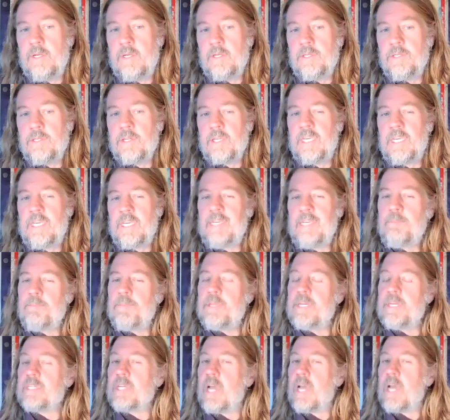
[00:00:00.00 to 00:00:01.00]
to
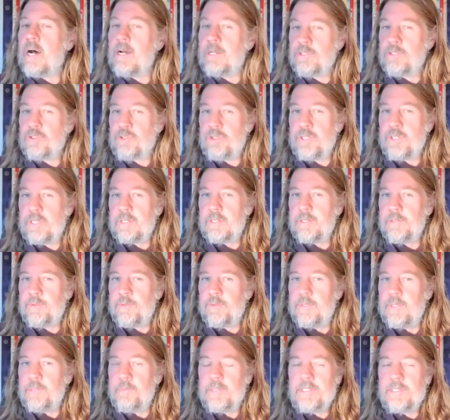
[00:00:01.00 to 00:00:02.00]
keep this
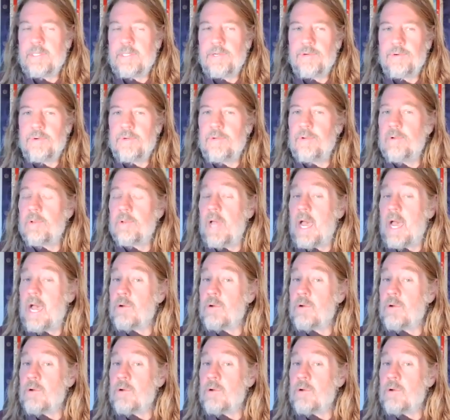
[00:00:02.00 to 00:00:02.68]
contradictory material